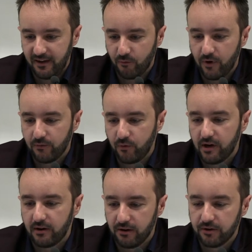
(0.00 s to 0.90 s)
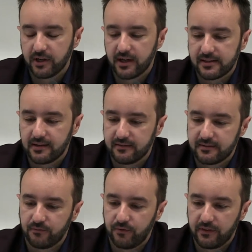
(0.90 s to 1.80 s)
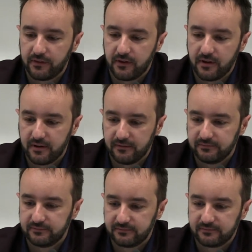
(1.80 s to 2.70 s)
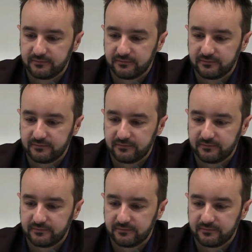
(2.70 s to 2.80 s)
And when we are looking at it with, for